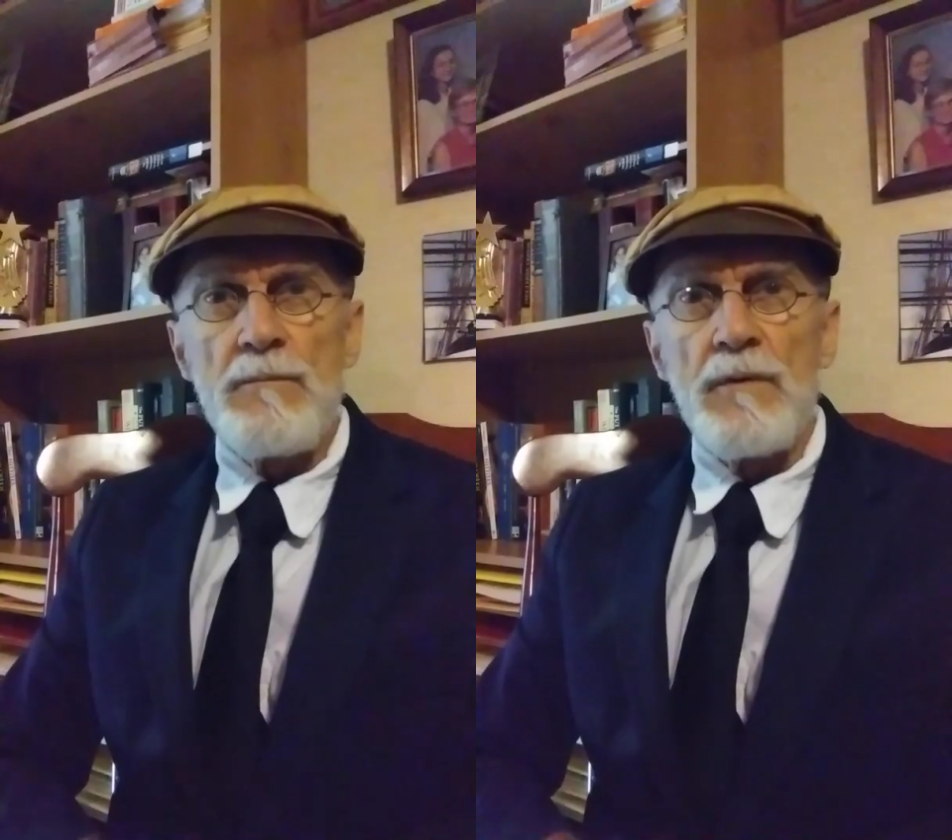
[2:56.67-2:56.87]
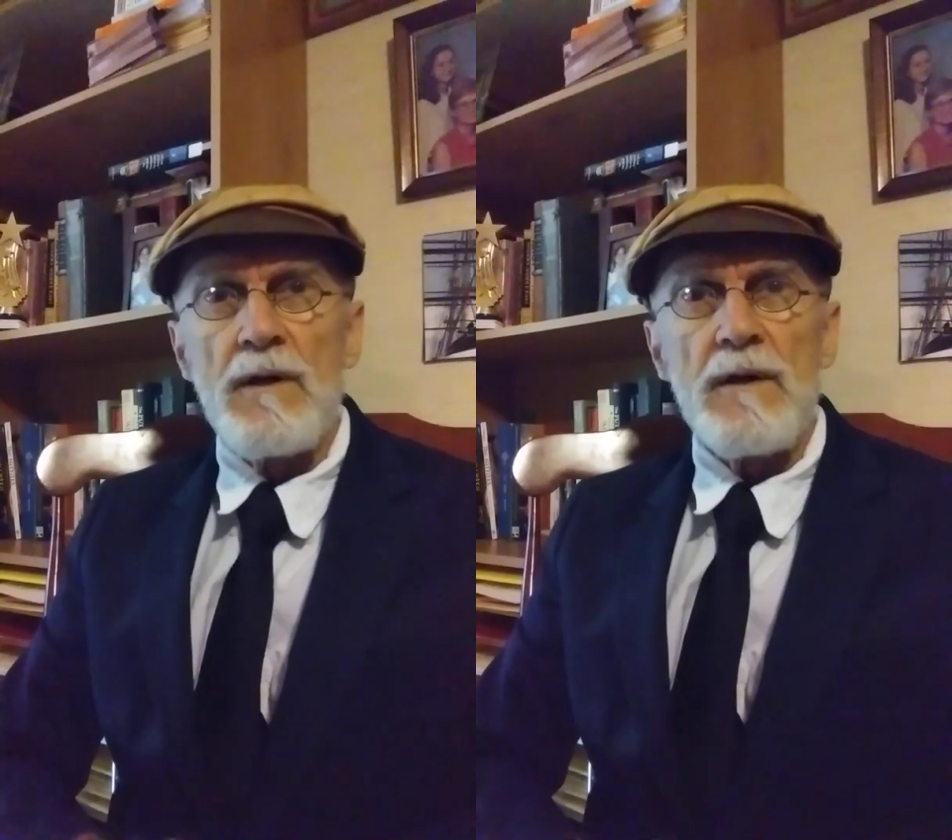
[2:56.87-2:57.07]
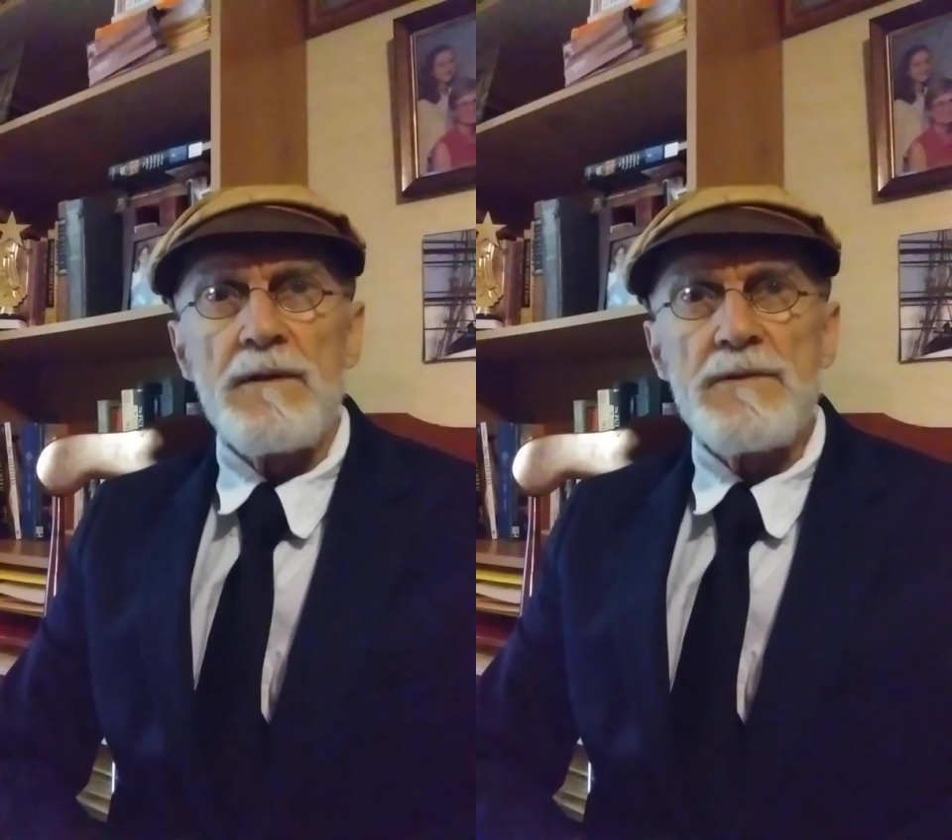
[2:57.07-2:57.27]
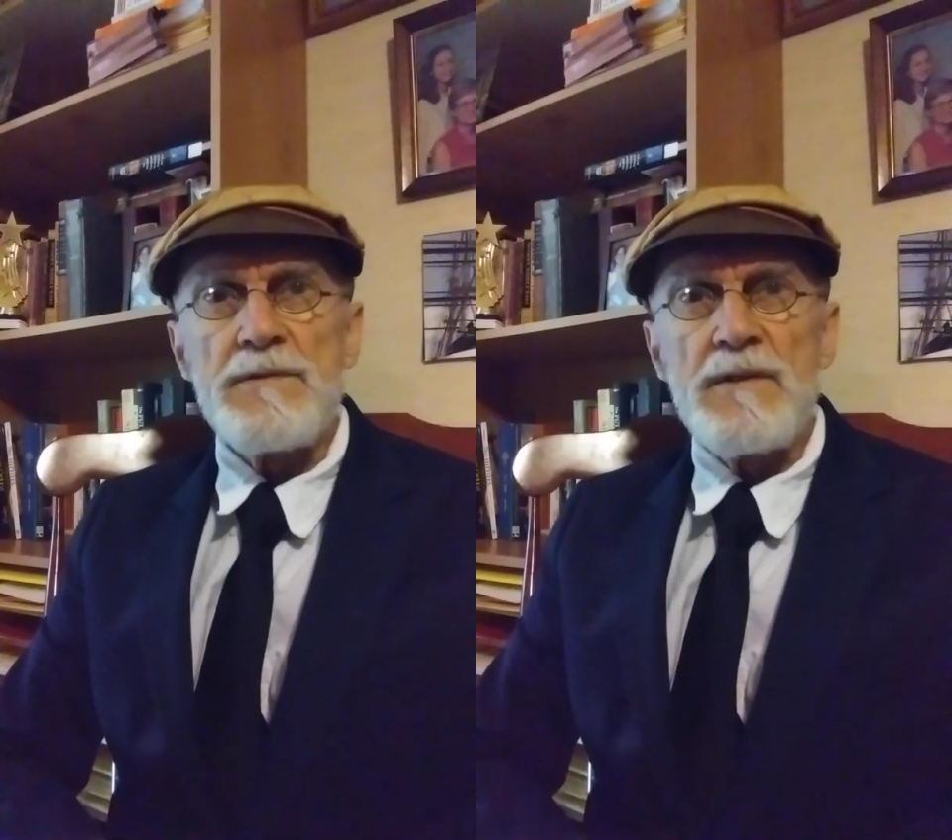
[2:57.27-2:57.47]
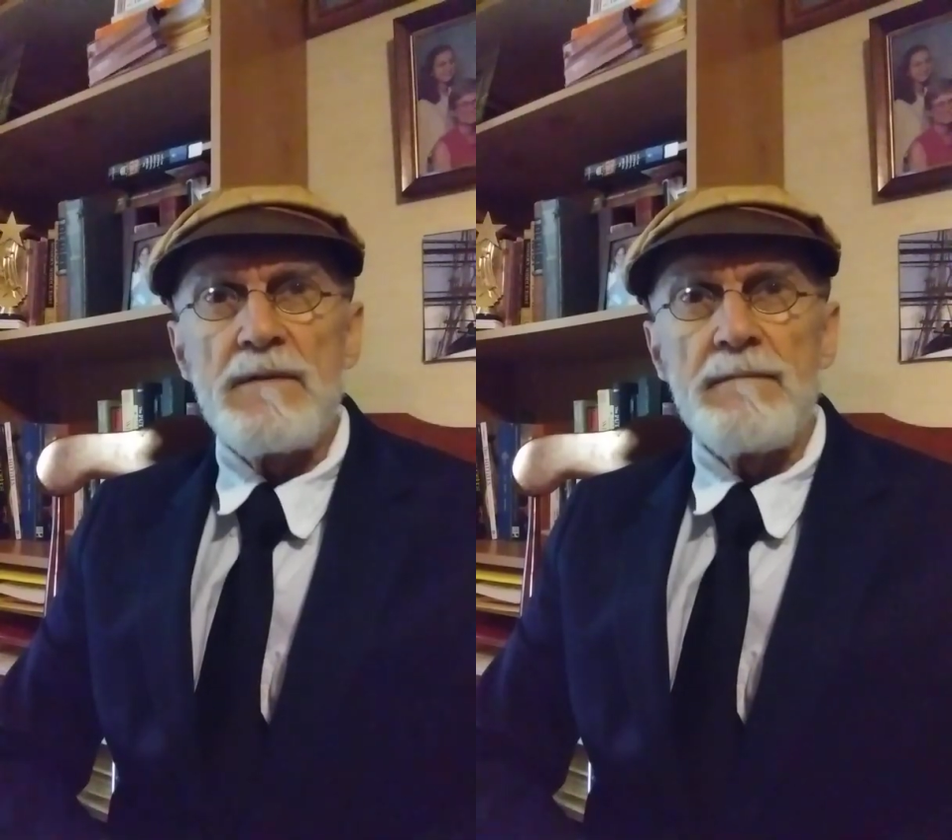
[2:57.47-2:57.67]

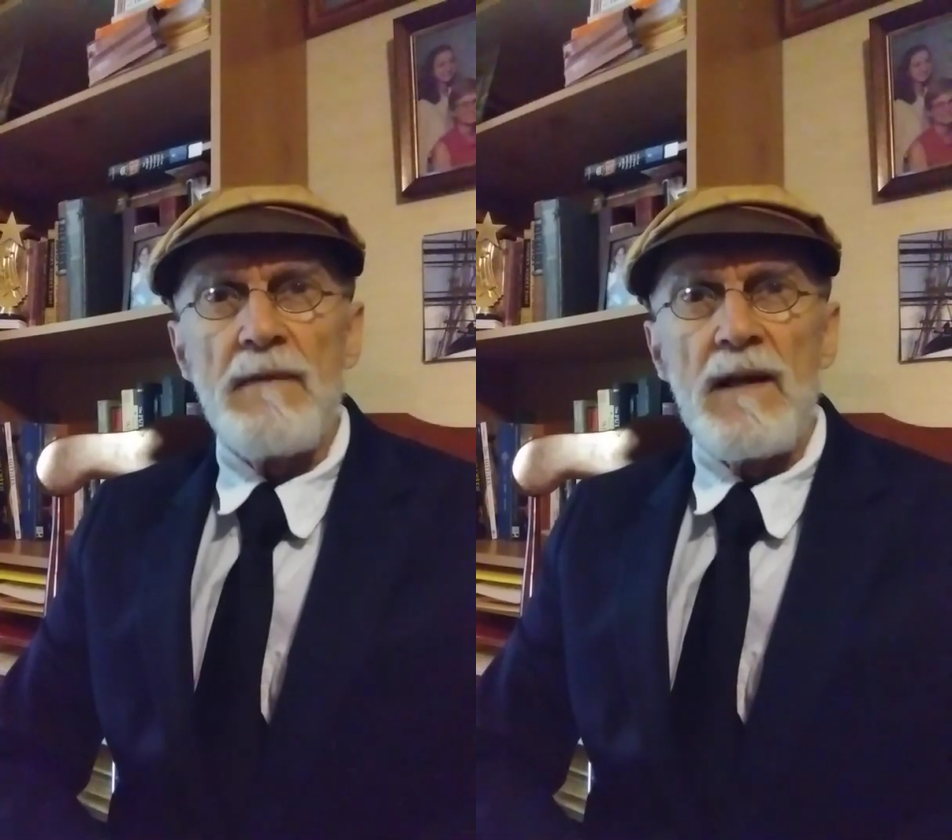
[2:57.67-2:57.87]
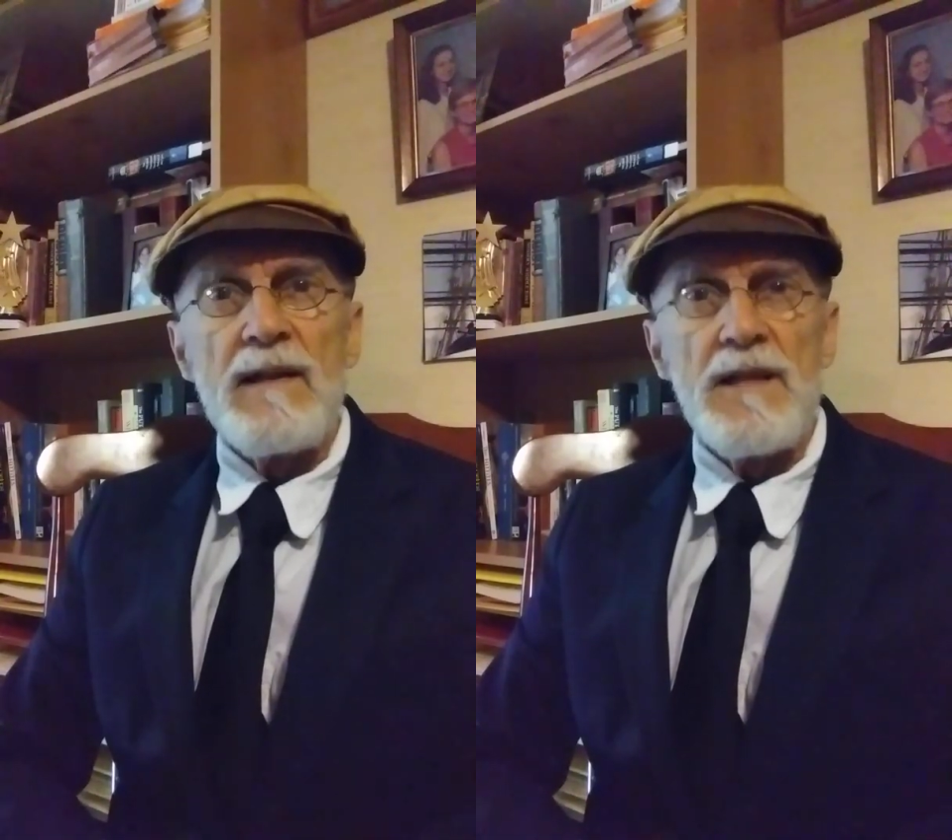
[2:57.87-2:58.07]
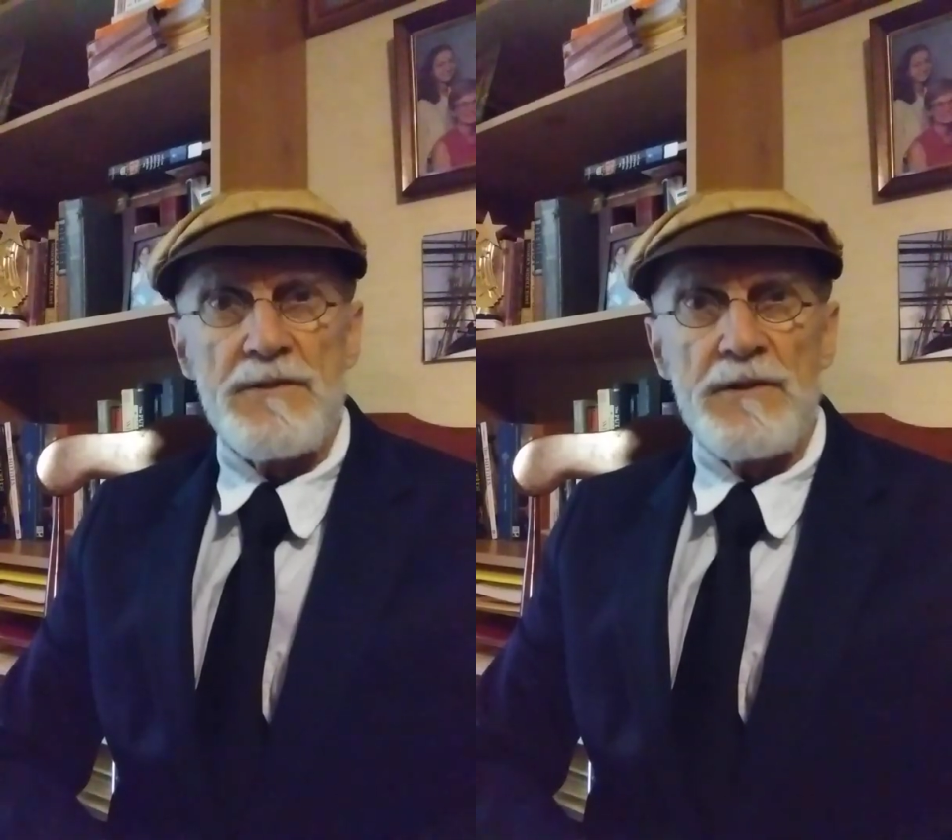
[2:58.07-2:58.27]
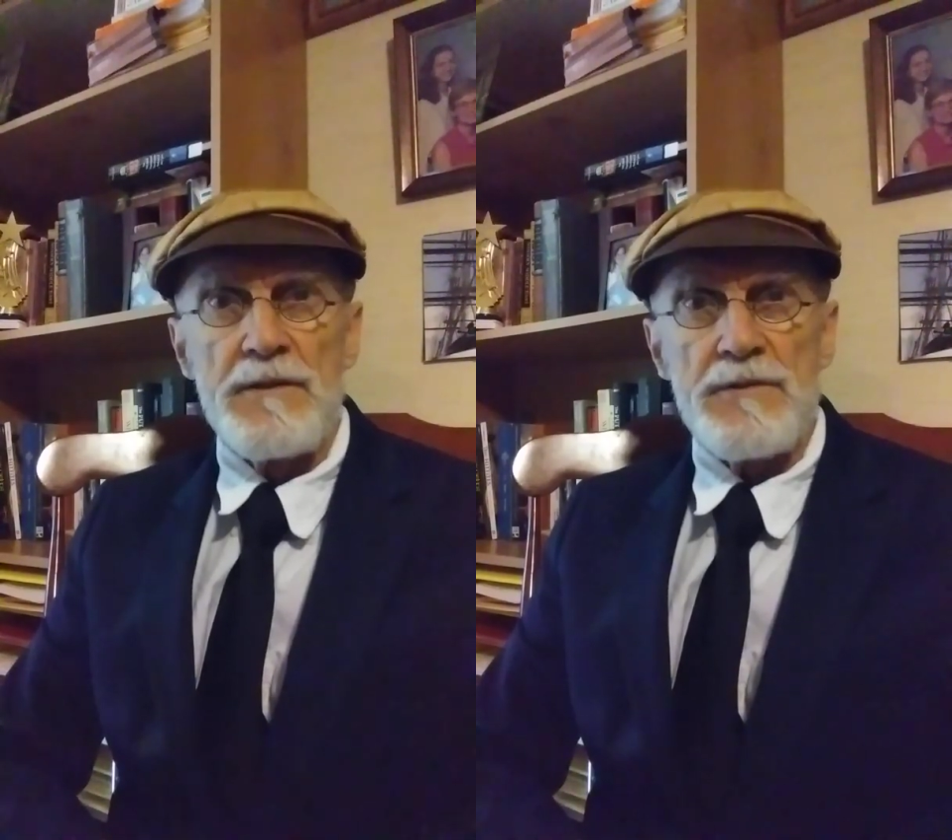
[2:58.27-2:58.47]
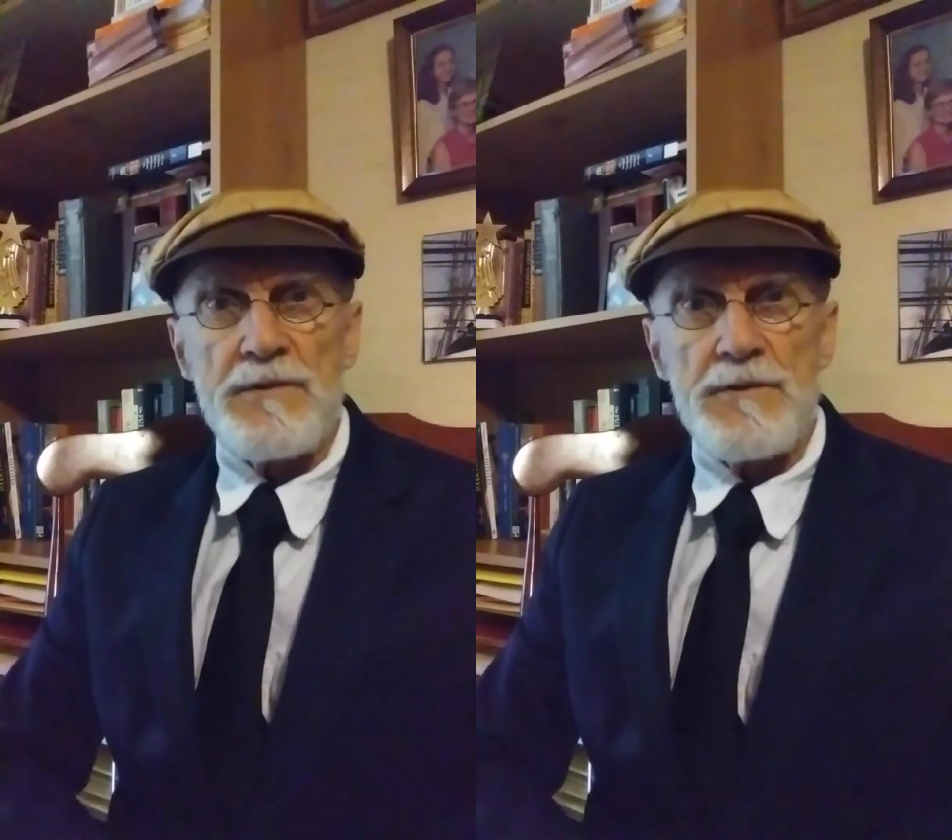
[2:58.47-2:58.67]
was an easy
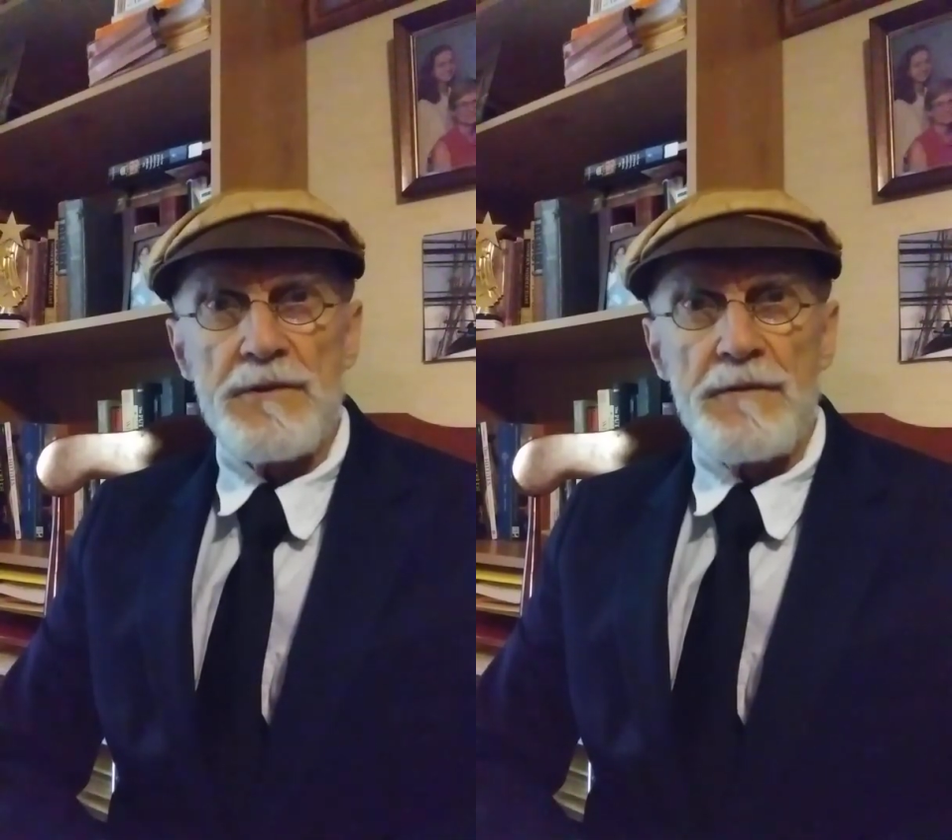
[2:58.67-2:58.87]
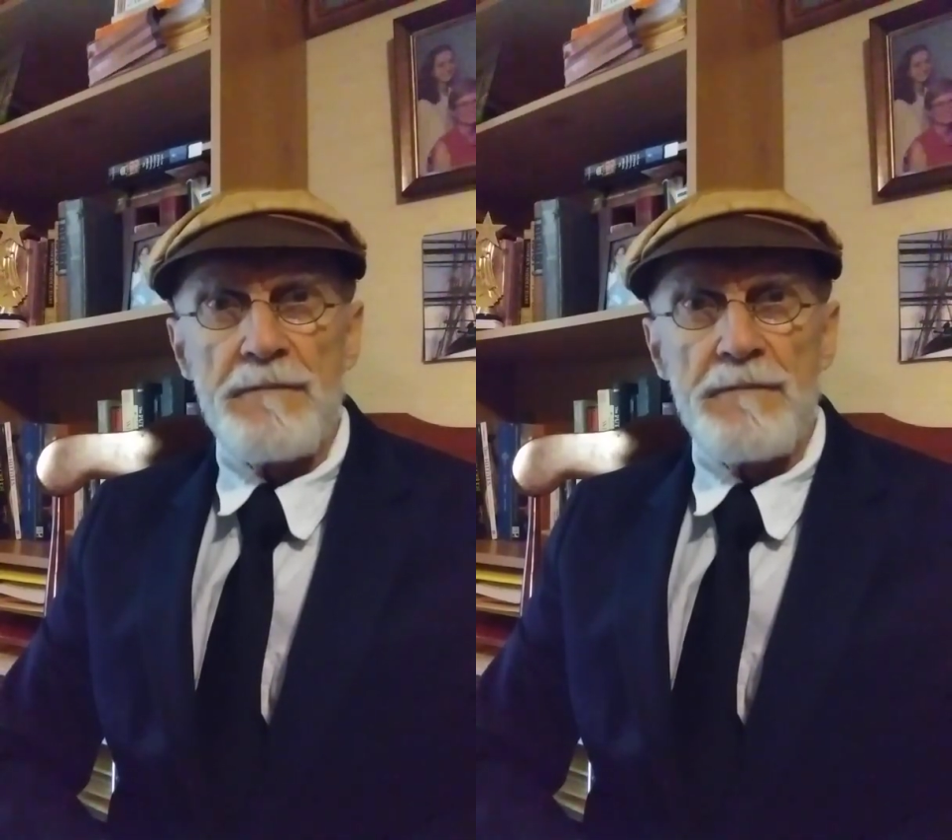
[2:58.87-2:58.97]
decision.